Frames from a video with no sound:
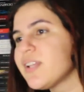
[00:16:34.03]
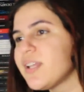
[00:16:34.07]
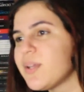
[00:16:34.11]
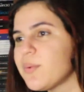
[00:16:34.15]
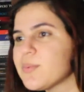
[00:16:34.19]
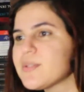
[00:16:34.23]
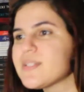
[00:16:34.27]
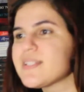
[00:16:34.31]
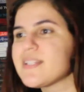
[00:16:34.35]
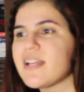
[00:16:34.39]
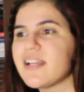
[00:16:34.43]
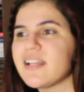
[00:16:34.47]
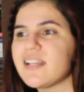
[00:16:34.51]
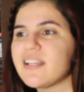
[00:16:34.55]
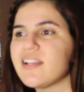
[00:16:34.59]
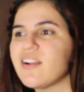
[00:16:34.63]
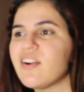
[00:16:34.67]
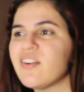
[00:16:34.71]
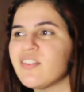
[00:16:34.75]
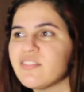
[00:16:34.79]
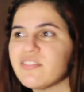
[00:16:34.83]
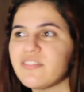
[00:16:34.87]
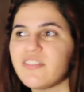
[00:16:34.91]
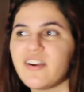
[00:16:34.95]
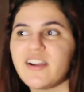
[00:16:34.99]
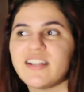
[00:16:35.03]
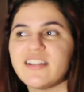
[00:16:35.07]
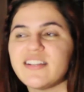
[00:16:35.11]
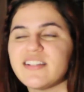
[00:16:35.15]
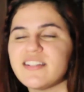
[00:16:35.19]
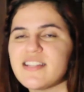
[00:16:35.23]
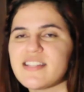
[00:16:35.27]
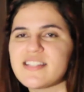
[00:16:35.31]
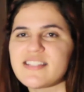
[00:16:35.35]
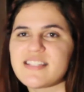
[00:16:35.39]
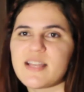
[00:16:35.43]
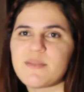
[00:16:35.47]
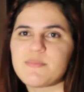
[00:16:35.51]
He was like on fire
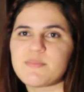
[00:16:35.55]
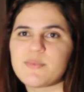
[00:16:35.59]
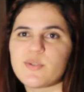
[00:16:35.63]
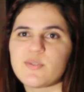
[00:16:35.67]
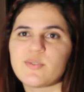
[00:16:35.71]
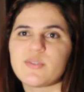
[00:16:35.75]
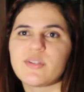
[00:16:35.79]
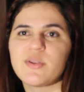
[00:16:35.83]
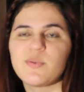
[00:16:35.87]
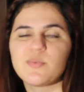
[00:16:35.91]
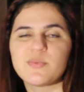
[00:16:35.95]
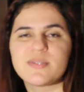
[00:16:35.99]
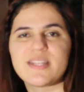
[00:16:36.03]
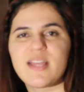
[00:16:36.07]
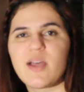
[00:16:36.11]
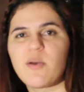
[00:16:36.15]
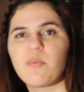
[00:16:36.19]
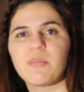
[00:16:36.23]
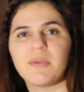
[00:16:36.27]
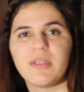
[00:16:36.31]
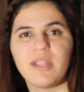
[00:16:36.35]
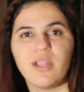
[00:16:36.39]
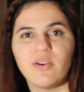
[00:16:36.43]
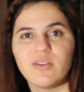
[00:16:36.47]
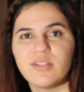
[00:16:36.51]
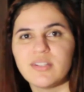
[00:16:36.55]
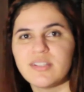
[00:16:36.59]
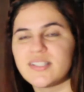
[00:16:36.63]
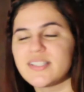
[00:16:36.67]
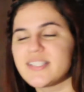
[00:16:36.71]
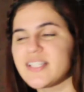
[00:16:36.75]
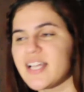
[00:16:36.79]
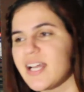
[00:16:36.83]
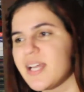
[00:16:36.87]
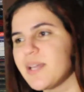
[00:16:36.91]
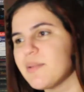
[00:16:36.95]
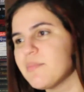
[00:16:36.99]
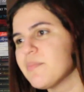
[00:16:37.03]
this episode, he was helping all the
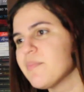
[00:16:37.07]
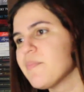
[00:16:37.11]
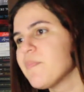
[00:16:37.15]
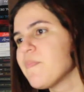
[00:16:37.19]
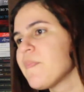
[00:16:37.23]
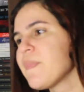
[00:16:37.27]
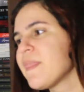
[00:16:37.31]
time.